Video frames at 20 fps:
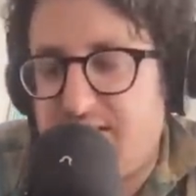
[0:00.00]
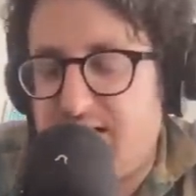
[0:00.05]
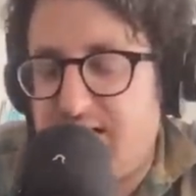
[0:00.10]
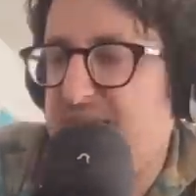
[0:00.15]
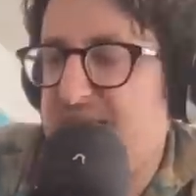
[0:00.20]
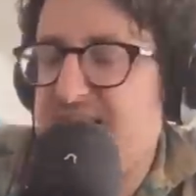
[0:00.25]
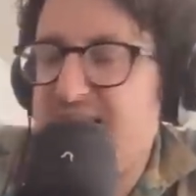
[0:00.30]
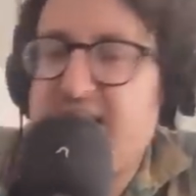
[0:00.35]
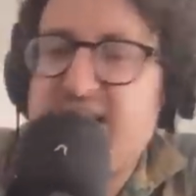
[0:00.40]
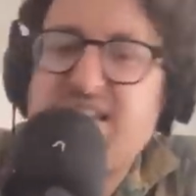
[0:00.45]

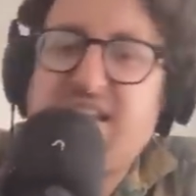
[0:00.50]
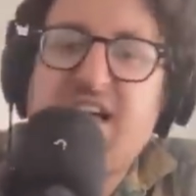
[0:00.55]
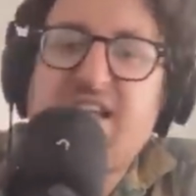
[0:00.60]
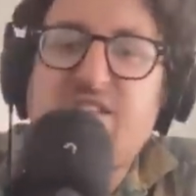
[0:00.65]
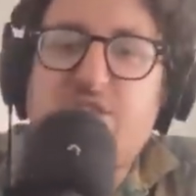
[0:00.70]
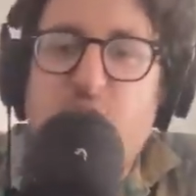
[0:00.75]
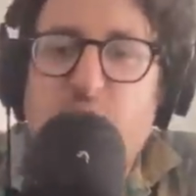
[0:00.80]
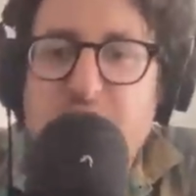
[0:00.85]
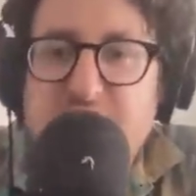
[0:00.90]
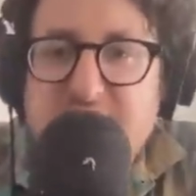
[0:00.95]
but like
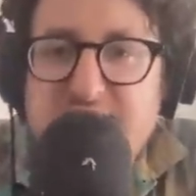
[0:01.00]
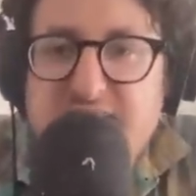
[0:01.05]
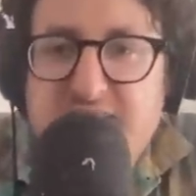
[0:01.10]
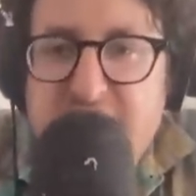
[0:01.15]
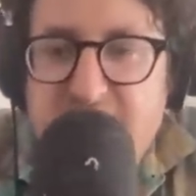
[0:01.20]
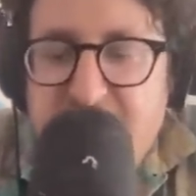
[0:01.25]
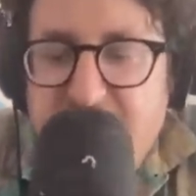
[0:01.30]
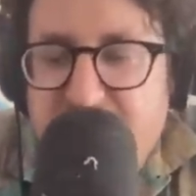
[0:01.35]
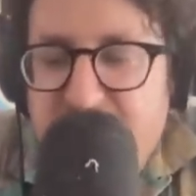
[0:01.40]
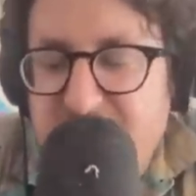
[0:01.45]
like Lawrence
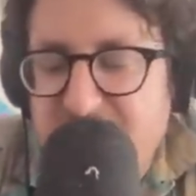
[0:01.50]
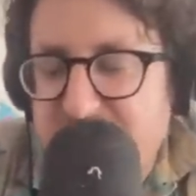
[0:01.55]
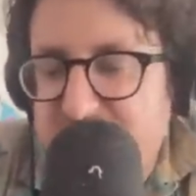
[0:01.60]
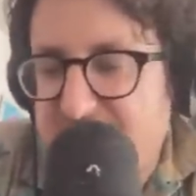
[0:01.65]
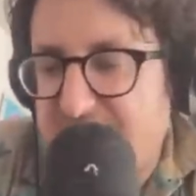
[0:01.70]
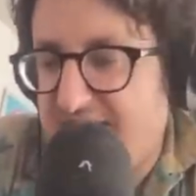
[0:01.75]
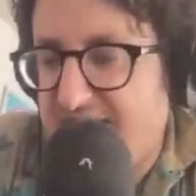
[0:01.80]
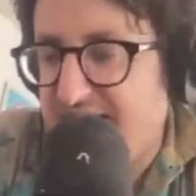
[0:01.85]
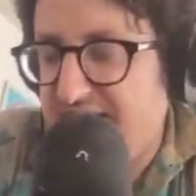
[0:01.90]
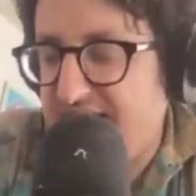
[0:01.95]
King in
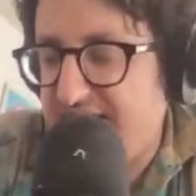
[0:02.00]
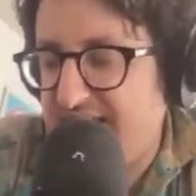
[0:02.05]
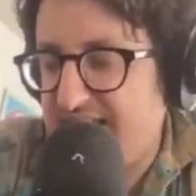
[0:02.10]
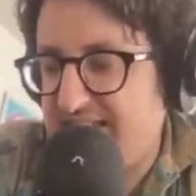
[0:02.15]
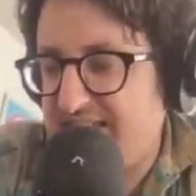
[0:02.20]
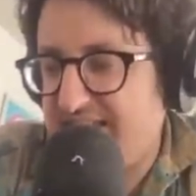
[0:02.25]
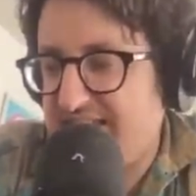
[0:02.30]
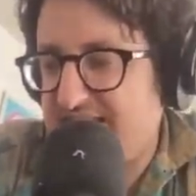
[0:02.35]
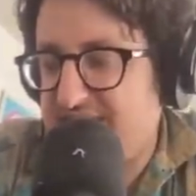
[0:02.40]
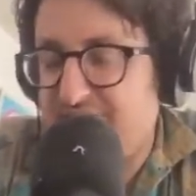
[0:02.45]
the uh,
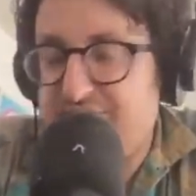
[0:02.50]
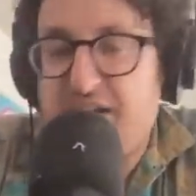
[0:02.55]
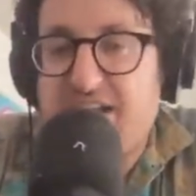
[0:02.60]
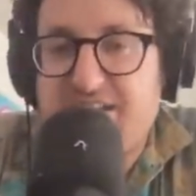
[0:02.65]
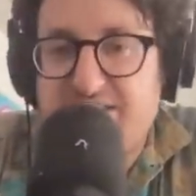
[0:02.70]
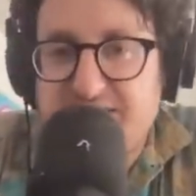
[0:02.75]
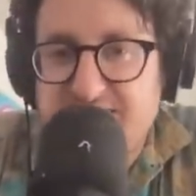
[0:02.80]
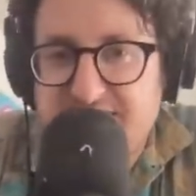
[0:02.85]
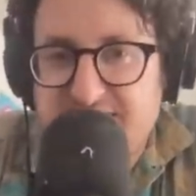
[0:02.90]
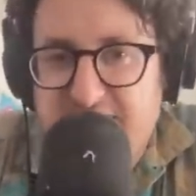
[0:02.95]
in, in the
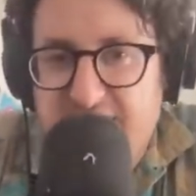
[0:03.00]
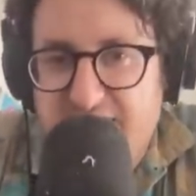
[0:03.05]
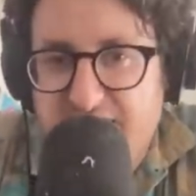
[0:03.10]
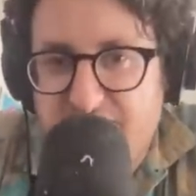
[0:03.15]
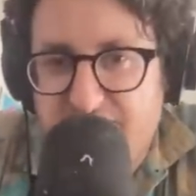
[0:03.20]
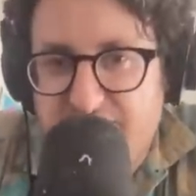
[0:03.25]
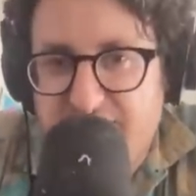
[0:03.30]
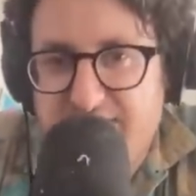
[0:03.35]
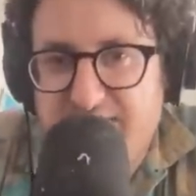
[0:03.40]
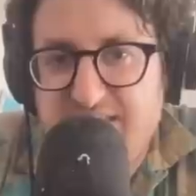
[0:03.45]
Franklin
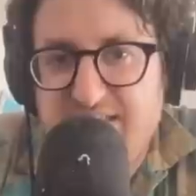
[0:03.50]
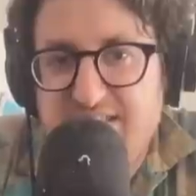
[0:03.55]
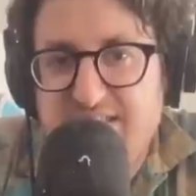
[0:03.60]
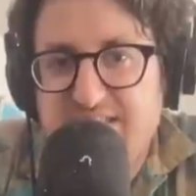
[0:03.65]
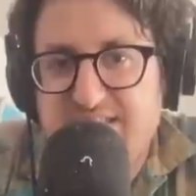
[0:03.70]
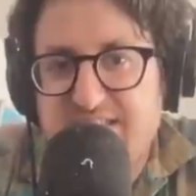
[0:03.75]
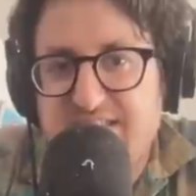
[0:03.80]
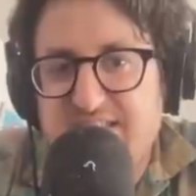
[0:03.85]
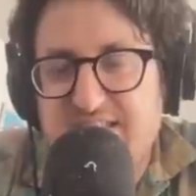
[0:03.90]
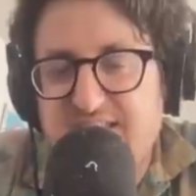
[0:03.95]
scandal, like the,
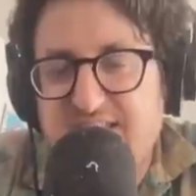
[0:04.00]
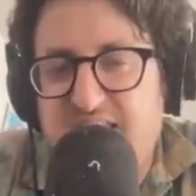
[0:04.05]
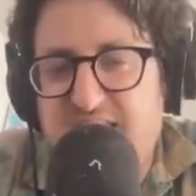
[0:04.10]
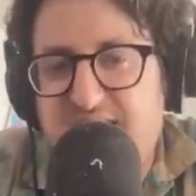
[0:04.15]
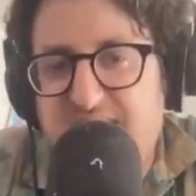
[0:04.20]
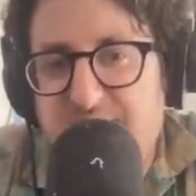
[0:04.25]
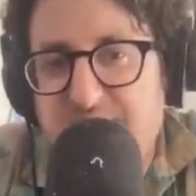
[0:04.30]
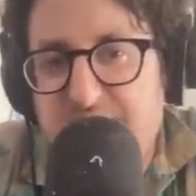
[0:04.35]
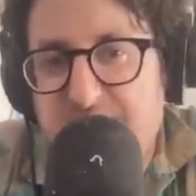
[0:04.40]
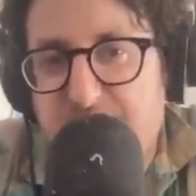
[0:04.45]
these these
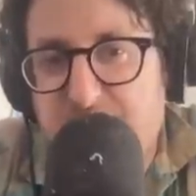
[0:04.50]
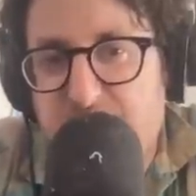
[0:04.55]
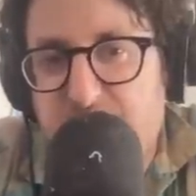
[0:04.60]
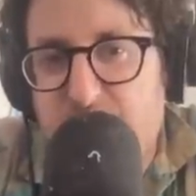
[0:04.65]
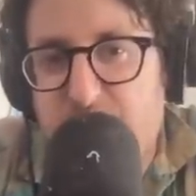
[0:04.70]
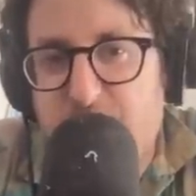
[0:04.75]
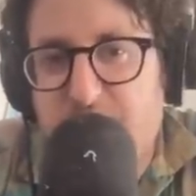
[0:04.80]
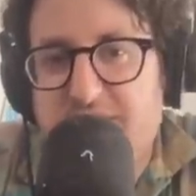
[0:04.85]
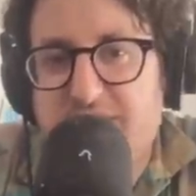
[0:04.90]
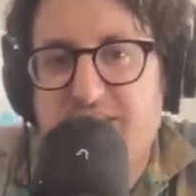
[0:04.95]
kind of people
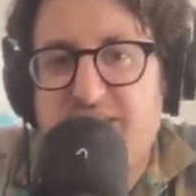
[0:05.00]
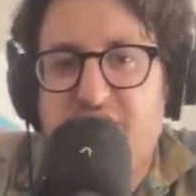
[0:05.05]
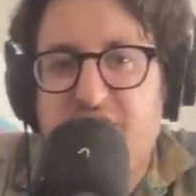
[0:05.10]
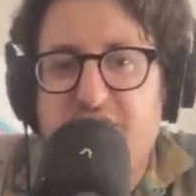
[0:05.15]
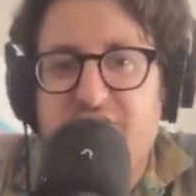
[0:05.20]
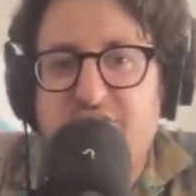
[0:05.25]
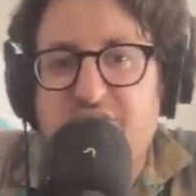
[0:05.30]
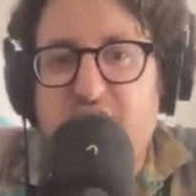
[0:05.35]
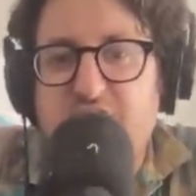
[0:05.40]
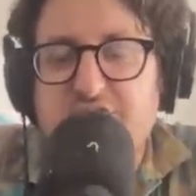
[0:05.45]
who really
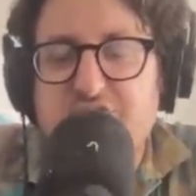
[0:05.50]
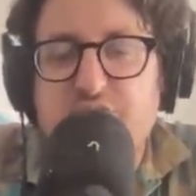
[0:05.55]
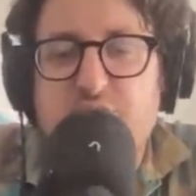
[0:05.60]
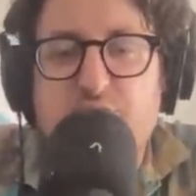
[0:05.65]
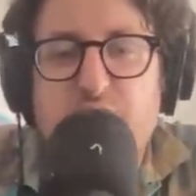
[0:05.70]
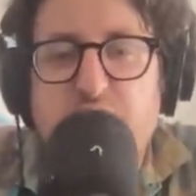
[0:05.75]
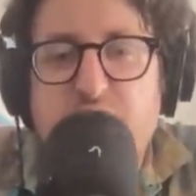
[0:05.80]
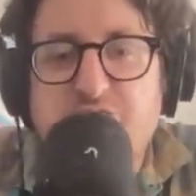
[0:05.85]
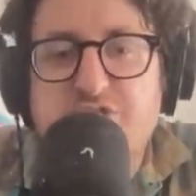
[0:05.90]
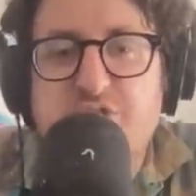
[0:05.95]
are are,
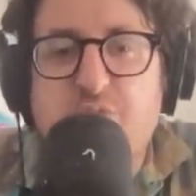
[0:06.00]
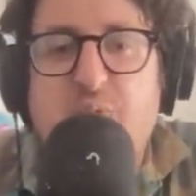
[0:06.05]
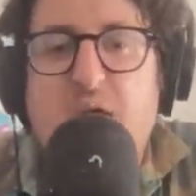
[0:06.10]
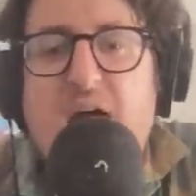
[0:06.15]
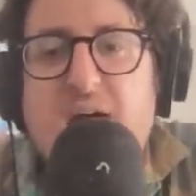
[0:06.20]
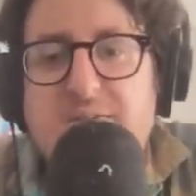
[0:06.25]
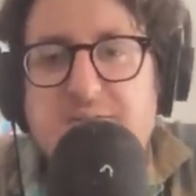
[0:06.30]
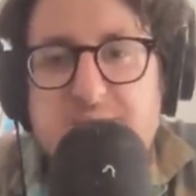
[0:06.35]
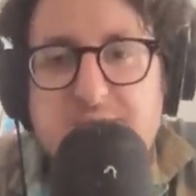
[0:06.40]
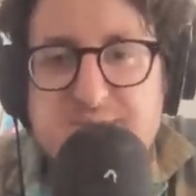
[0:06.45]
sur-
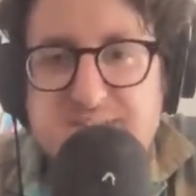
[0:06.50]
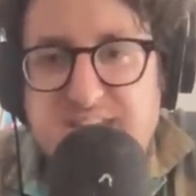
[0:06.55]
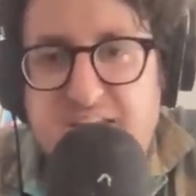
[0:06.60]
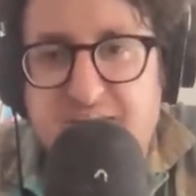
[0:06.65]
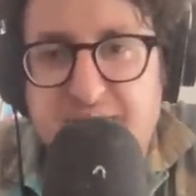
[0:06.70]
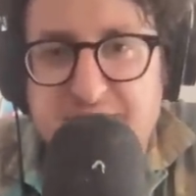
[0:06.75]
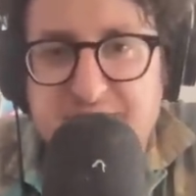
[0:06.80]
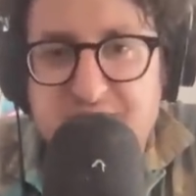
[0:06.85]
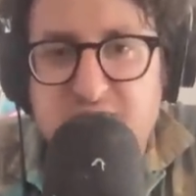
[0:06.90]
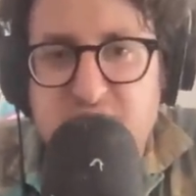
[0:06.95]
surround
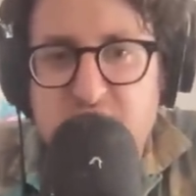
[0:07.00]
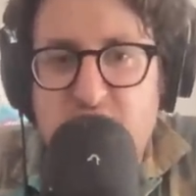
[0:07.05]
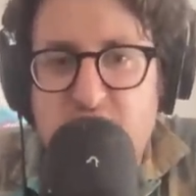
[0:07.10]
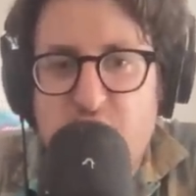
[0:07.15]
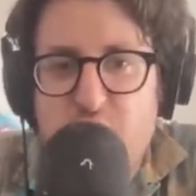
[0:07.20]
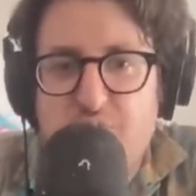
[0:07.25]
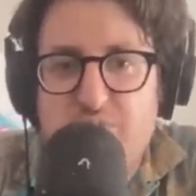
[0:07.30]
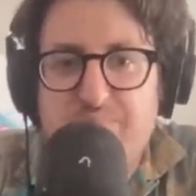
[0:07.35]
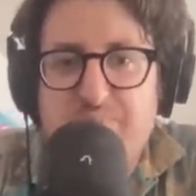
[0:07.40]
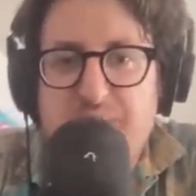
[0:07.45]
themselves
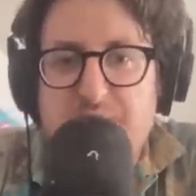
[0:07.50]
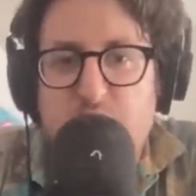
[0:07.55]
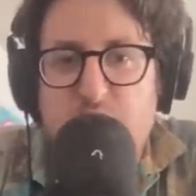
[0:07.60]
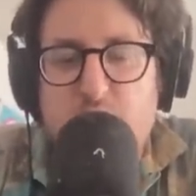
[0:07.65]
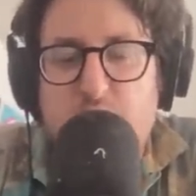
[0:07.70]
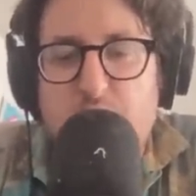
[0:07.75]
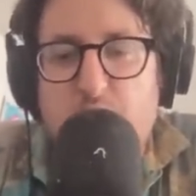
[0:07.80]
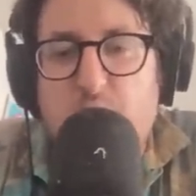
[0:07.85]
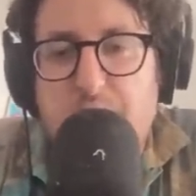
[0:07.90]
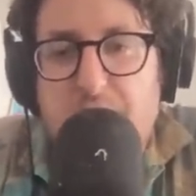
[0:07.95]
with people
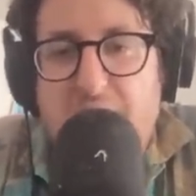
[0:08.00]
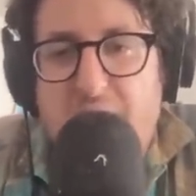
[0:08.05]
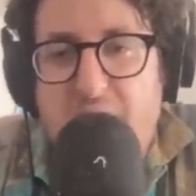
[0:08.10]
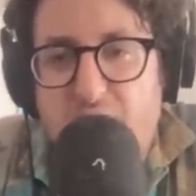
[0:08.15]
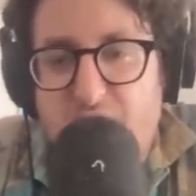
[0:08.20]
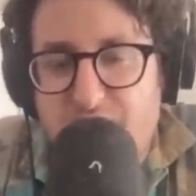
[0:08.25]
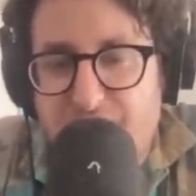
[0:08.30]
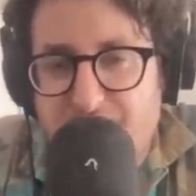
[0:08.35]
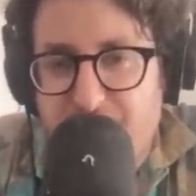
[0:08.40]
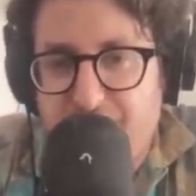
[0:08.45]
who are more
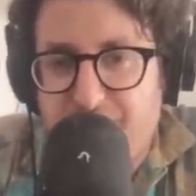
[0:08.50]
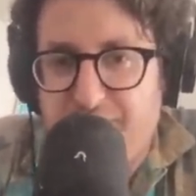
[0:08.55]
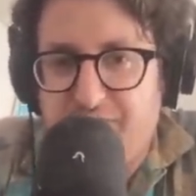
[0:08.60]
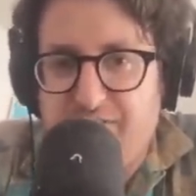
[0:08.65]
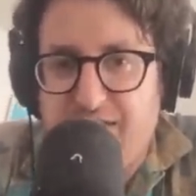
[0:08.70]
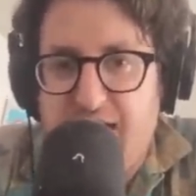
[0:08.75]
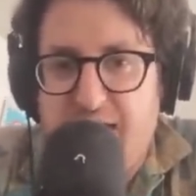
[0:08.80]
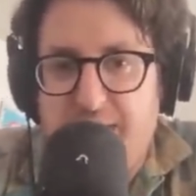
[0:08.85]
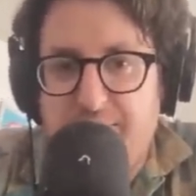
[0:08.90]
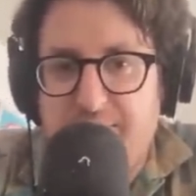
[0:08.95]
powerful
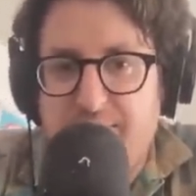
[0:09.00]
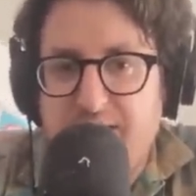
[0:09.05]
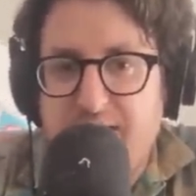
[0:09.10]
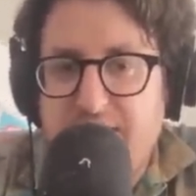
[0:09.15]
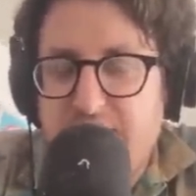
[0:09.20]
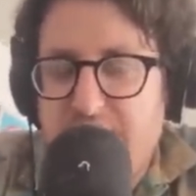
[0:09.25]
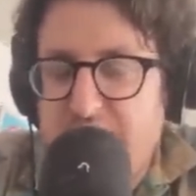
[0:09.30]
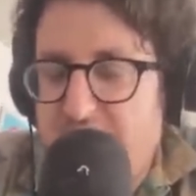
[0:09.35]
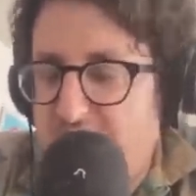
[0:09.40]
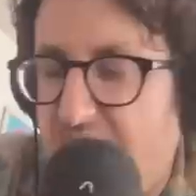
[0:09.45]
than them,
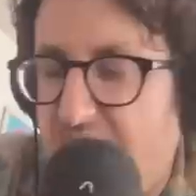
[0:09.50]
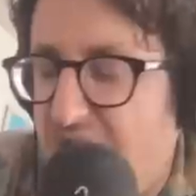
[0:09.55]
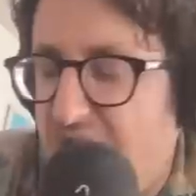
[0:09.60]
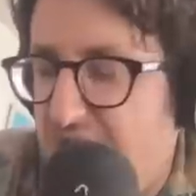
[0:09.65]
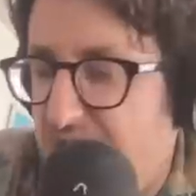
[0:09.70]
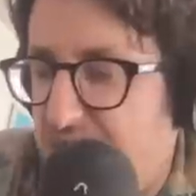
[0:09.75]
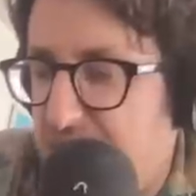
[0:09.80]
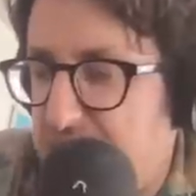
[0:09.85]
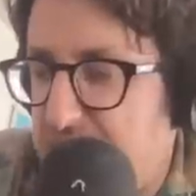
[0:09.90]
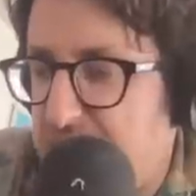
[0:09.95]

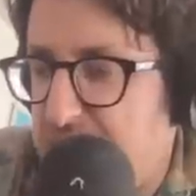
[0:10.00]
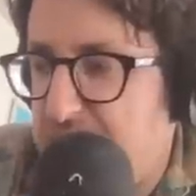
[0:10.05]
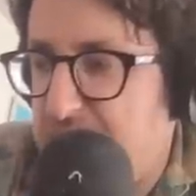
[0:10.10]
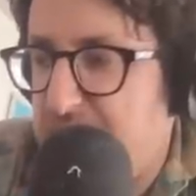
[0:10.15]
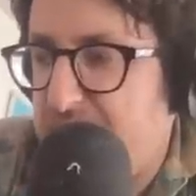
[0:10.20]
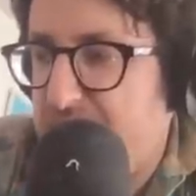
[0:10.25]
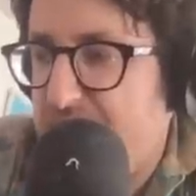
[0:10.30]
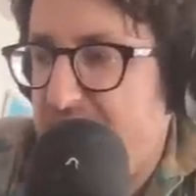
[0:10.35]
um,